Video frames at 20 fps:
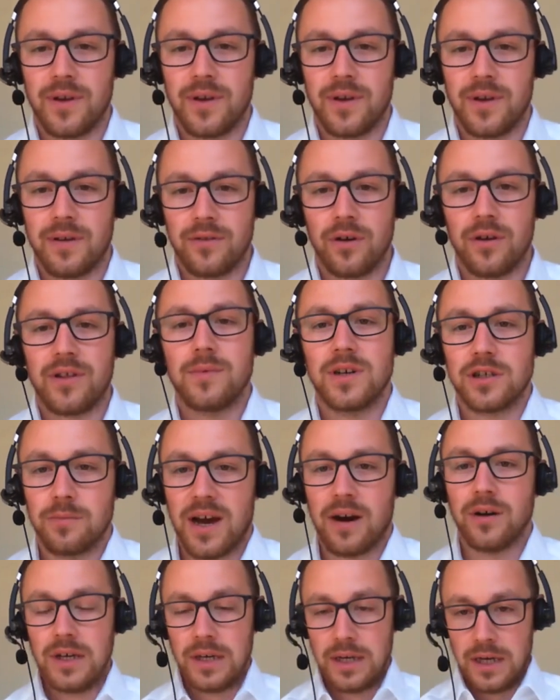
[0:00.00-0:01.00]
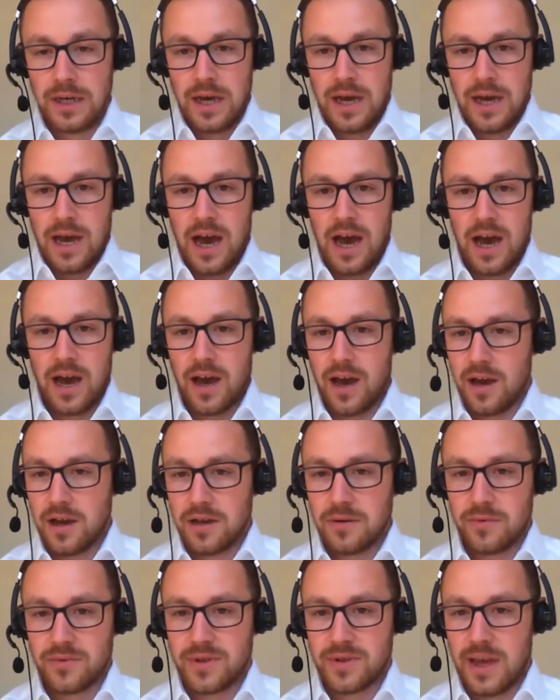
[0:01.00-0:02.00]
So it's not so much about
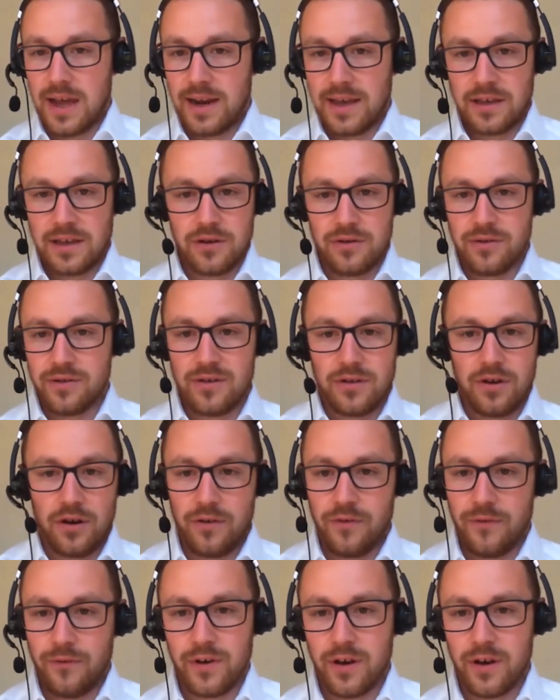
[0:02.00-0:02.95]
telling users off